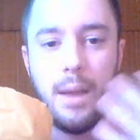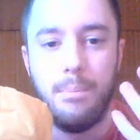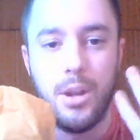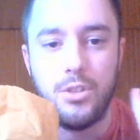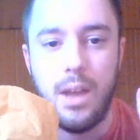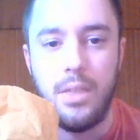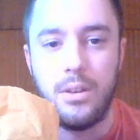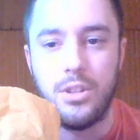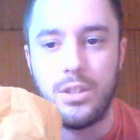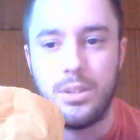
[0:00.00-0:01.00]
I'd much rather
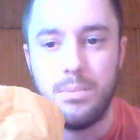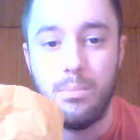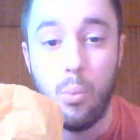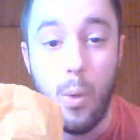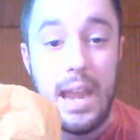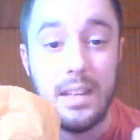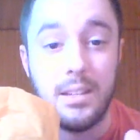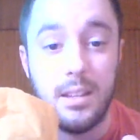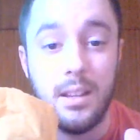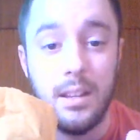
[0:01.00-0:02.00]
just
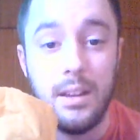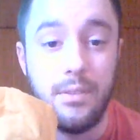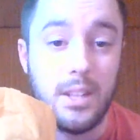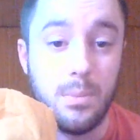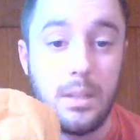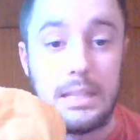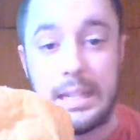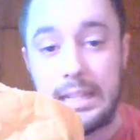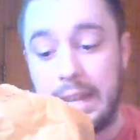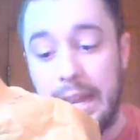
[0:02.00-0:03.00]
wait if that's what it's
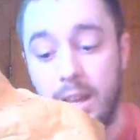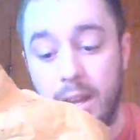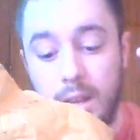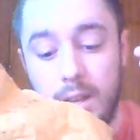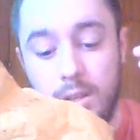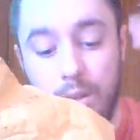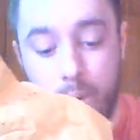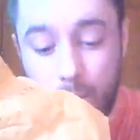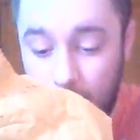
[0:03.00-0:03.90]
going to take. So